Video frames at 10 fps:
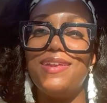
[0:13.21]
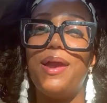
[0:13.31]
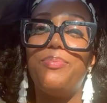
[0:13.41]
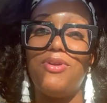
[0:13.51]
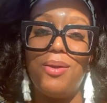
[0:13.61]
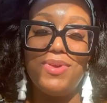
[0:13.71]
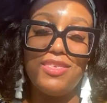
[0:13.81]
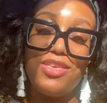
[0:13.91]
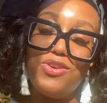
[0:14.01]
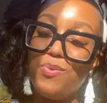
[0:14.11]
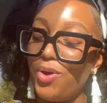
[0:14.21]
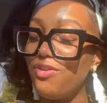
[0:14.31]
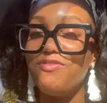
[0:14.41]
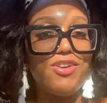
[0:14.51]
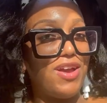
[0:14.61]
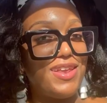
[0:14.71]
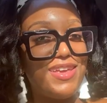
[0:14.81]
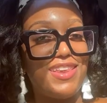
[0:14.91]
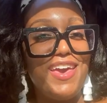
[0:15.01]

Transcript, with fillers: I promise you won't regret it.